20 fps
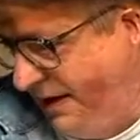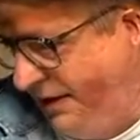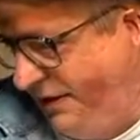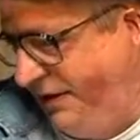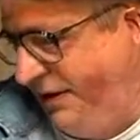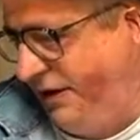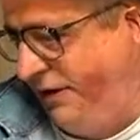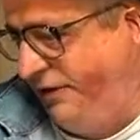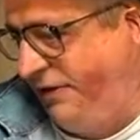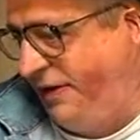
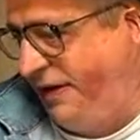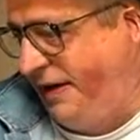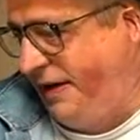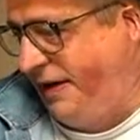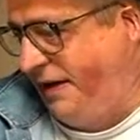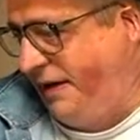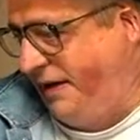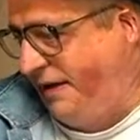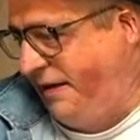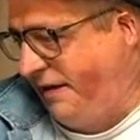There's
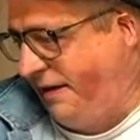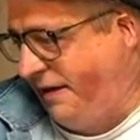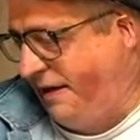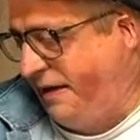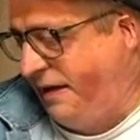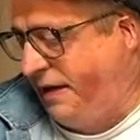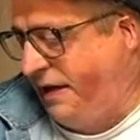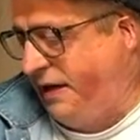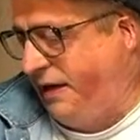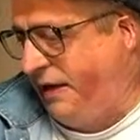
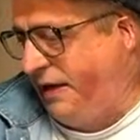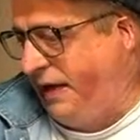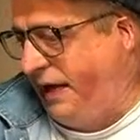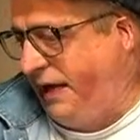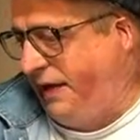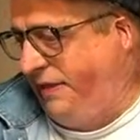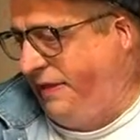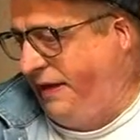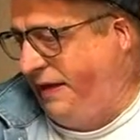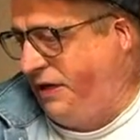
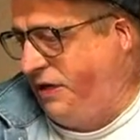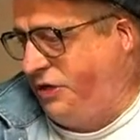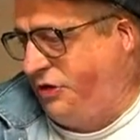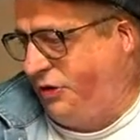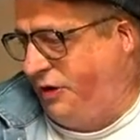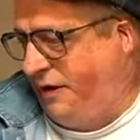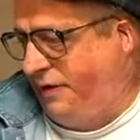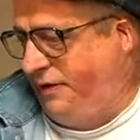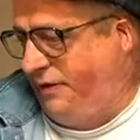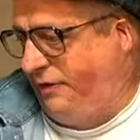I think,
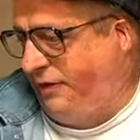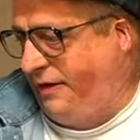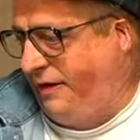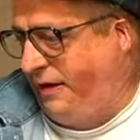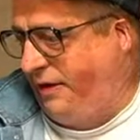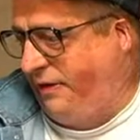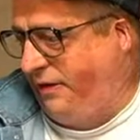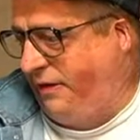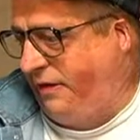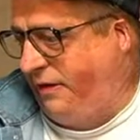Sean, there's
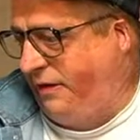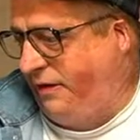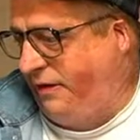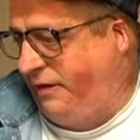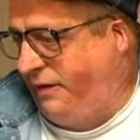another,